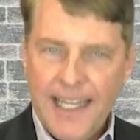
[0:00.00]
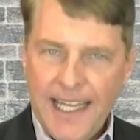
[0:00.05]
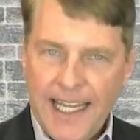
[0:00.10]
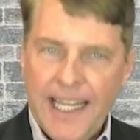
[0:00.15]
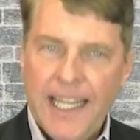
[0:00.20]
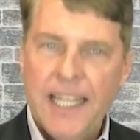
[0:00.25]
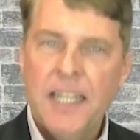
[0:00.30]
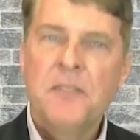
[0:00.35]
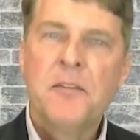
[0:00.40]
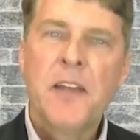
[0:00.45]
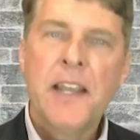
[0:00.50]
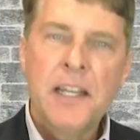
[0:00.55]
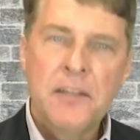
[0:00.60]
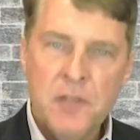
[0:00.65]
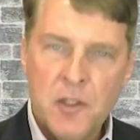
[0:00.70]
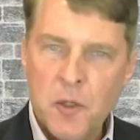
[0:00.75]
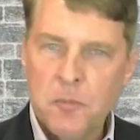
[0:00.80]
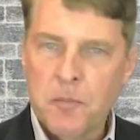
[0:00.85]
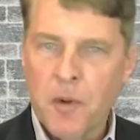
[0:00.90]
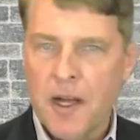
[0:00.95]
Innovative
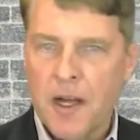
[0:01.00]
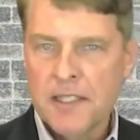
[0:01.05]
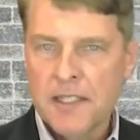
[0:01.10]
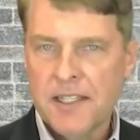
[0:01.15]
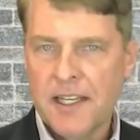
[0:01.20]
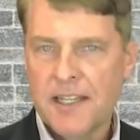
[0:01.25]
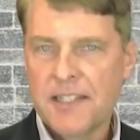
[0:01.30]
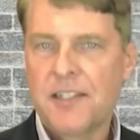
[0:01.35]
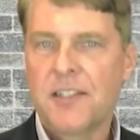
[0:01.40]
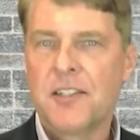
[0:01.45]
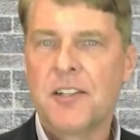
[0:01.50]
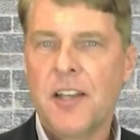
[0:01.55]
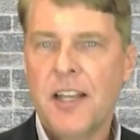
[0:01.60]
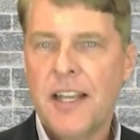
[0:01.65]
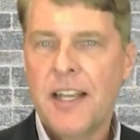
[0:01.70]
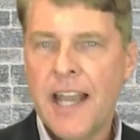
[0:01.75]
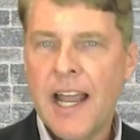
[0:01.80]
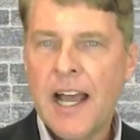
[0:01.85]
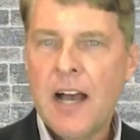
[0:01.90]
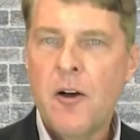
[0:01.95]
new processes
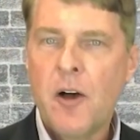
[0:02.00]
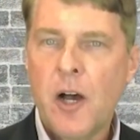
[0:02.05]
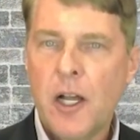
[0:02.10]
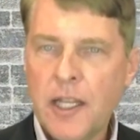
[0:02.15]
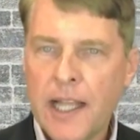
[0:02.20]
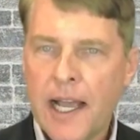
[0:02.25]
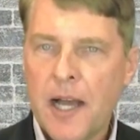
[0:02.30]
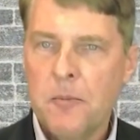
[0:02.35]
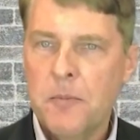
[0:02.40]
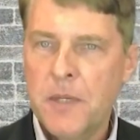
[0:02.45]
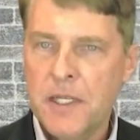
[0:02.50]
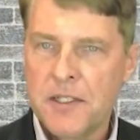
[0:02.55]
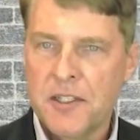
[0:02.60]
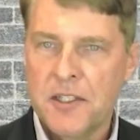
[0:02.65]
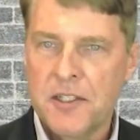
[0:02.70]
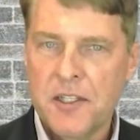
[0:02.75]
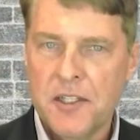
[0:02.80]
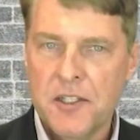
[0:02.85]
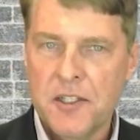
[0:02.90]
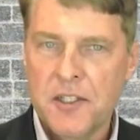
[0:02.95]
now allow
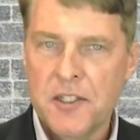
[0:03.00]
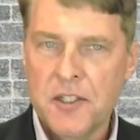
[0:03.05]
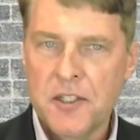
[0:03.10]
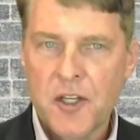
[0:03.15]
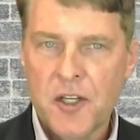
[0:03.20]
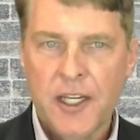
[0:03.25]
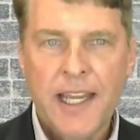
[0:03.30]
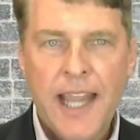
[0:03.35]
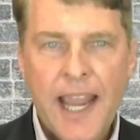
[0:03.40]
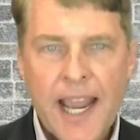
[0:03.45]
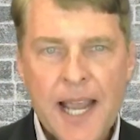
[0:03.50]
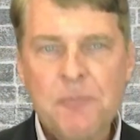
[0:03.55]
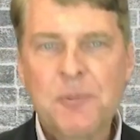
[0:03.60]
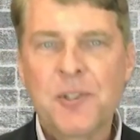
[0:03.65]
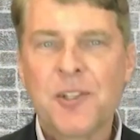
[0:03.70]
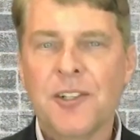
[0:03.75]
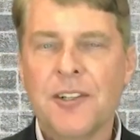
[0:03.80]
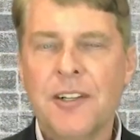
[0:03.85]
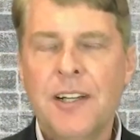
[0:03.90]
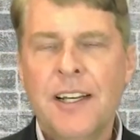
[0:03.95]
businesses to
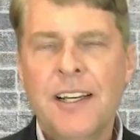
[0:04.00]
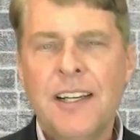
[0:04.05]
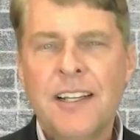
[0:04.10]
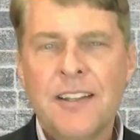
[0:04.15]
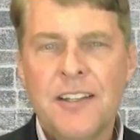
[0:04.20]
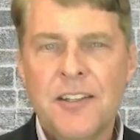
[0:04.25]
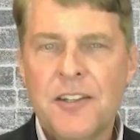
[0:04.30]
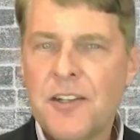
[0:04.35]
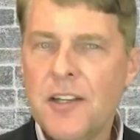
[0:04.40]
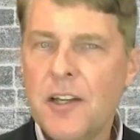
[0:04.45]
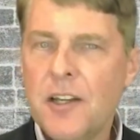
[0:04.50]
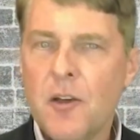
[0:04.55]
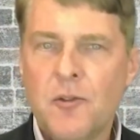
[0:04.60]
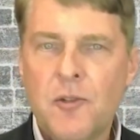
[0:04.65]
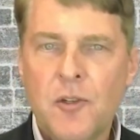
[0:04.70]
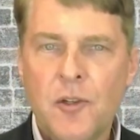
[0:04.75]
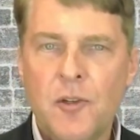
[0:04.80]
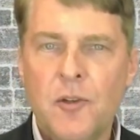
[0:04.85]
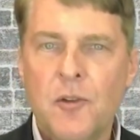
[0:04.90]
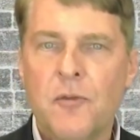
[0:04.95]
capture the
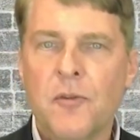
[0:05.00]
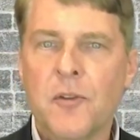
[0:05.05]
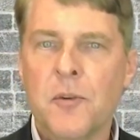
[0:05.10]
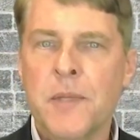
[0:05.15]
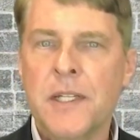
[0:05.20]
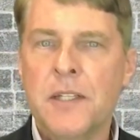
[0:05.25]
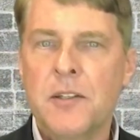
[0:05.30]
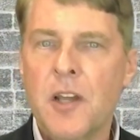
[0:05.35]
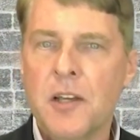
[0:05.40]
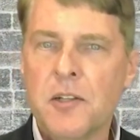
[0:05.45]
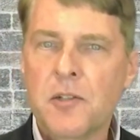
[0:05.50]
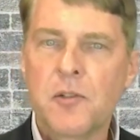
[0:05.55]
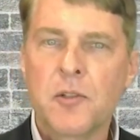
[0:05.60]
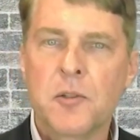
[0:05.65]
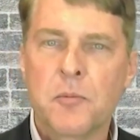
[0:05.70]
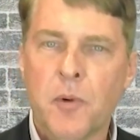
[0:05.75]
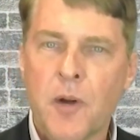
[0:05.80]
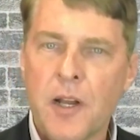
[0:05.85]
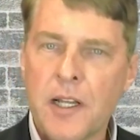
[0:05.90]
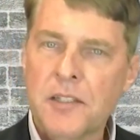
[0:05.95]
CO2 from industrial
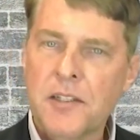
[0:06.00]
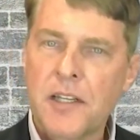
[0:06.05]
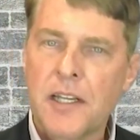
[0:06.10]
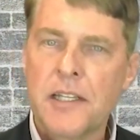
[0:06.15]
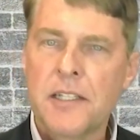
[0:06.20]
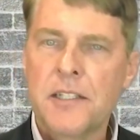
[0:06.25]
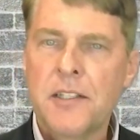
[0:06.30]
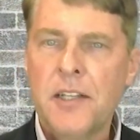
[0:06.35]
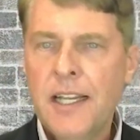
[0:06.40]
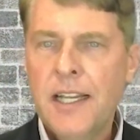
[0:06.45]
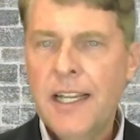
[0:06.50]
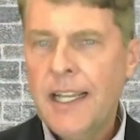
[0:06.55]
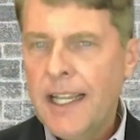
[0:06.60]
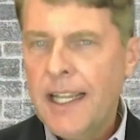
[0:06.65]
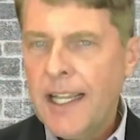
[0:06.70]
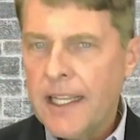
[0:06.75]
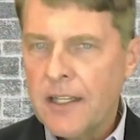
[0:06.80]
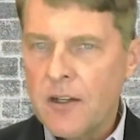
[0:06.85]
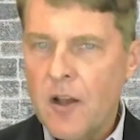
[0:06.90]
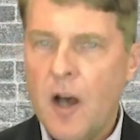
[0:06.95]
process
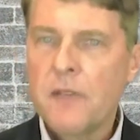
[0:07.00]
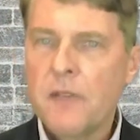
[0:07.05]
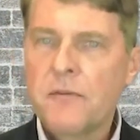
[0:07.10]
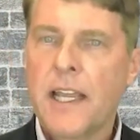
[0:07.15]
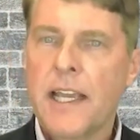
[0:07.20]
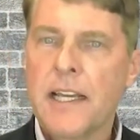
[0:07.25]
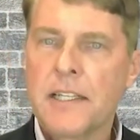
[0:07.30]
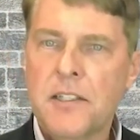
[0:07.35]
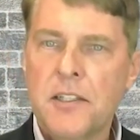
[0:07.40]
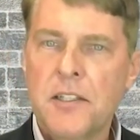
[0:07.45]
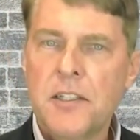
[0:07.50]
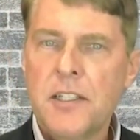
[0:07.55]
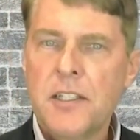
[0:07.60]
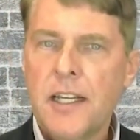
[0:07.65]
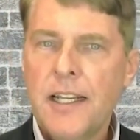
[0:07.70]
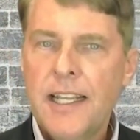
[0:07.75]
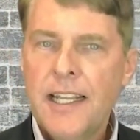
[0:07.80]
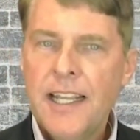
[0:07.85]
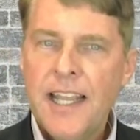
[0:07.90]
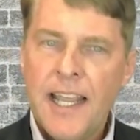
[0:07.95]
and off gases
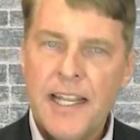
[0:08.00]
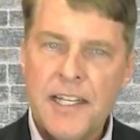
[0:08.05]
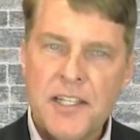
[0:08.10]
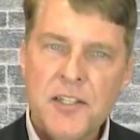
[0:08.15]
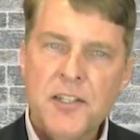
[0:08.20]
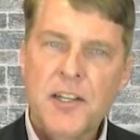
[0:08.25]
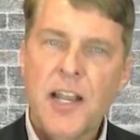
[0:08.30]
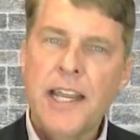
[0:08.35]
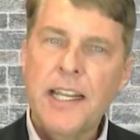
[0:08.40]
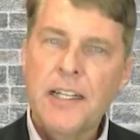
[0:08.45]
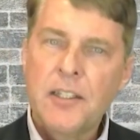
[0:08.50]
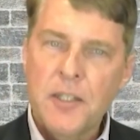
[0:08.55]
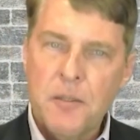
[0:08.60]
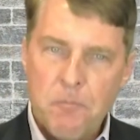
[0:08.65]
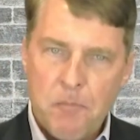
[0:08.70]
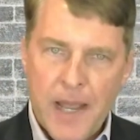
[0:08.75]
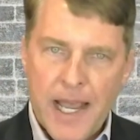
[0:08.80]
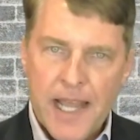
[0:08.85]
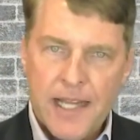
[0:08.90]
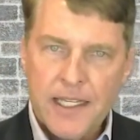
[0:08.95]
and cycle
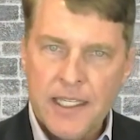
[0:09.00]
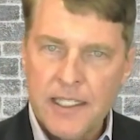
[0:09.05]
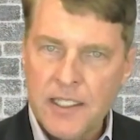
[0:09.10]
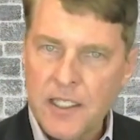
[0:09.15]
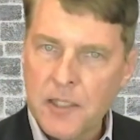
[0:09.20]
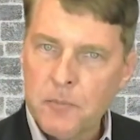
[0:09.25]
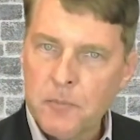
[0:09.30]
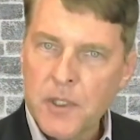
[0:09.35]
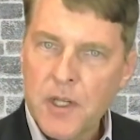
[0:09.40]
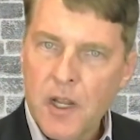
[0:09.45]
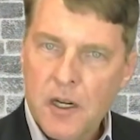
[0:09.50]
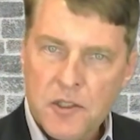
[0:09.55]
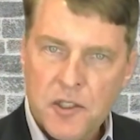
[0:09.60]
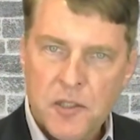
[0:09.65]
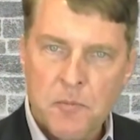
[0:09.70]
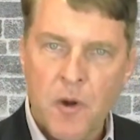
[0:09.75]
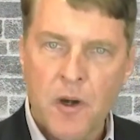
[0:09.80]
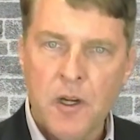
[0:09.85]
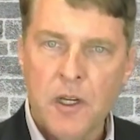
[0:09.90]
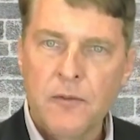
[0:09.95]
it back into the production
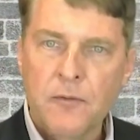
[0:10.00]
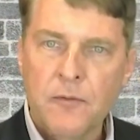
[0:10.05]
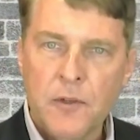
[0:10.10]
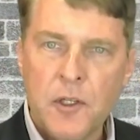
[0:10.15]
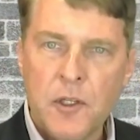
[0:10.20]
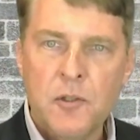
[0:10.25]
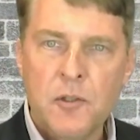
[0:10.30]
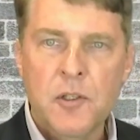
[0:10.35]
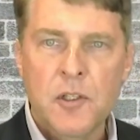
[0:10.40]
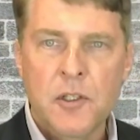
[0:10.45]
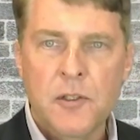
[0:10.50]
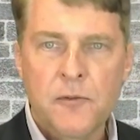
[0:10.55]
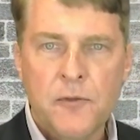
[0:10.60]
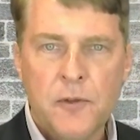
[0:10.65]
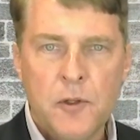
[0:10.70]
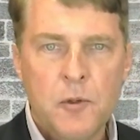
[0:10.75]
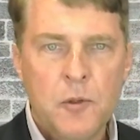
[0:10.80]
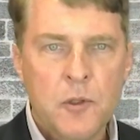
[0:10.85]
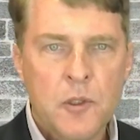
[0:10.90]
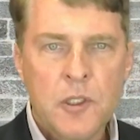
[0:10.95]
market for use as
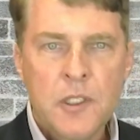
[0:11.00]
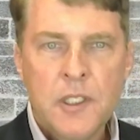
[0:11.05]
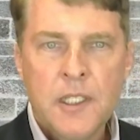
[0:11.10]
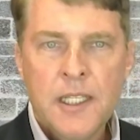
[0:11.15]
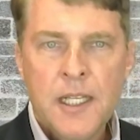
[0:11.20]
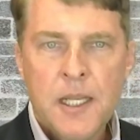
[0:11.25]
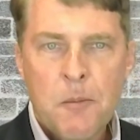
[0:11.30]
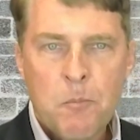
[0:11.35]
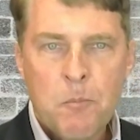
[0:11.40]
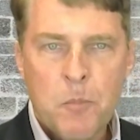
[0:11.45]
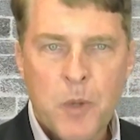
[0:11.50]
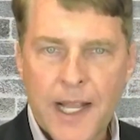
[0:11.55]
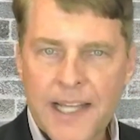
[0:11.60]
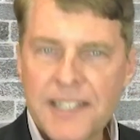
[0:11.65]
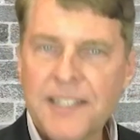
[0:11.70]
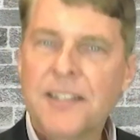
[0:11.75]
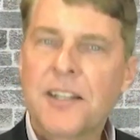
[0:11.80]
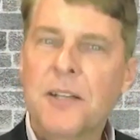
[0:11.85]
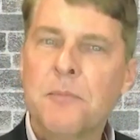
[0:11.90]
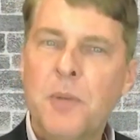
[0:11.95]
fuel,
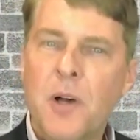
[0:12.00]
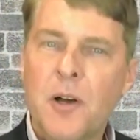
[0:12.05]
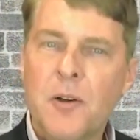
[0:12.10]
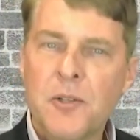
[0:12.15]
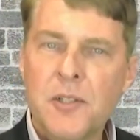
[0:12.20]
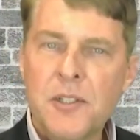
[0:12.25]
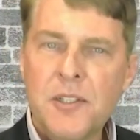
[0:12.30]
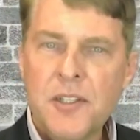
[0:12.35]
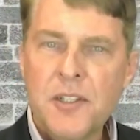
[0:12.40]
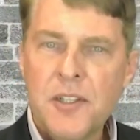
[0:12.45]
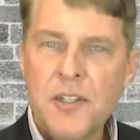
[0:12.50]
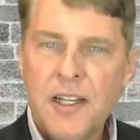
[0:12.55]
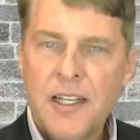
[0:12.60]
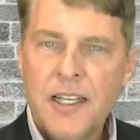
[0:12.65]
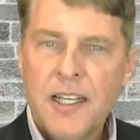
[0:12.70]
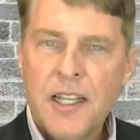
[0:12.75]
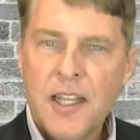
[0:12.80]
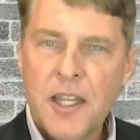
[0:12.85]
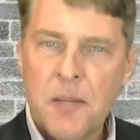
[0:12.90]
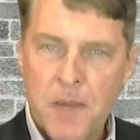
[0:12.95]
plastic components,
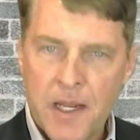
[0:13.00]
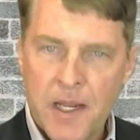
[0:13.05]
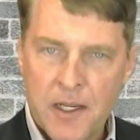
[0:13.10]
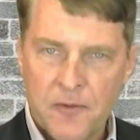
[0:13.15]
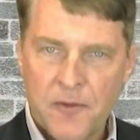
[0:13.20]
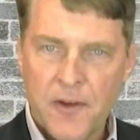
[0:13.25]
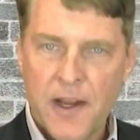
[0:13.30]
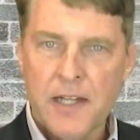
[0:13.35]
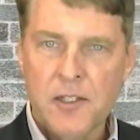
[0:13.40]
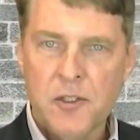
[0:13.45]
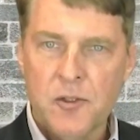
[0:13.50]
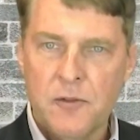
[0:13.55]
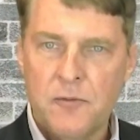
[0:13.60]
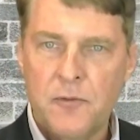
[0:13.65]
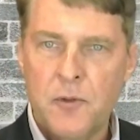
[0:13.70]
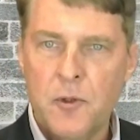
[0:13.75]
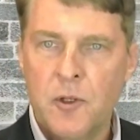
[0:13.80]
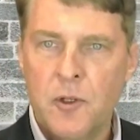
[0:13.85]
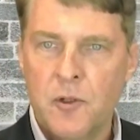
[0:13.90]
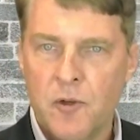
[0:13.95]
the manufacture of
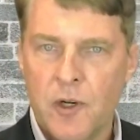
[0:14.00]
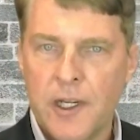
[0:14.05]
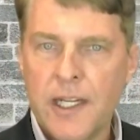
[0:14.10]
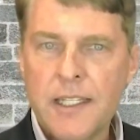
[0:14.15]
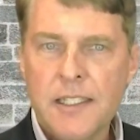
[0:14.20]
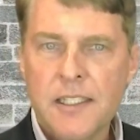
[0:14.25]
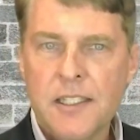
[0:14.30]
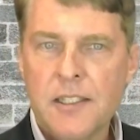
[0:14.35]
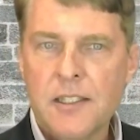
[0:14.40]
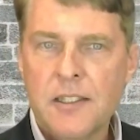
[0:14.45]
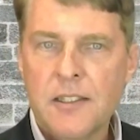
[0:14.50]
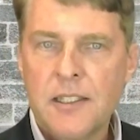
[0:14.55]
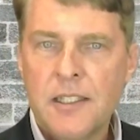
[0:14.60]
food and drinks,